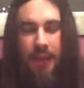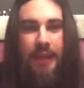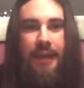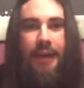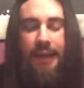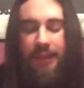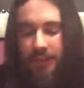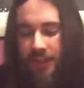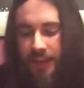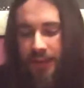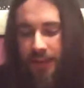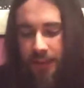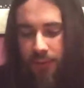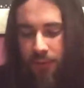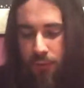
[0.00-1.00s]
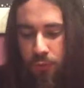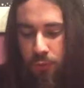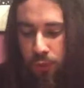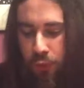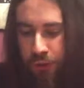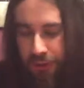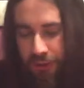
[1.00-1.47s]
and then
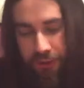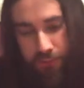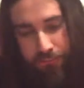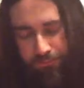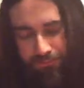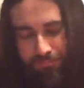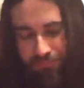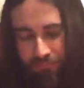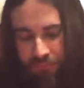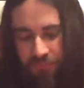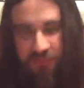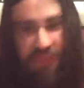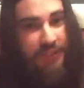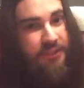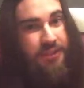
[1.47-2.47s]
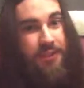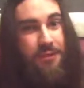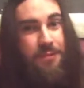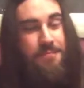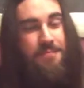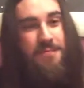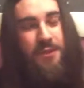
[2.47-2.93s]
colloquial. That's
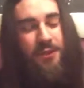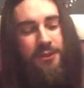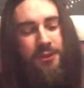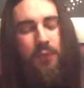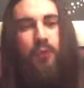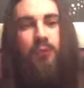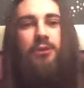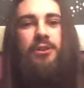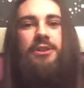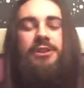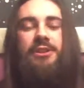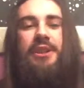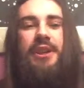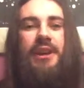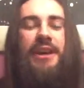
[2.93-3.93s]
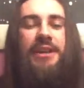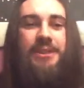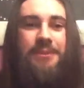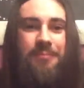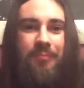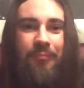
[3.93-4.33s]
it. So, see you guys.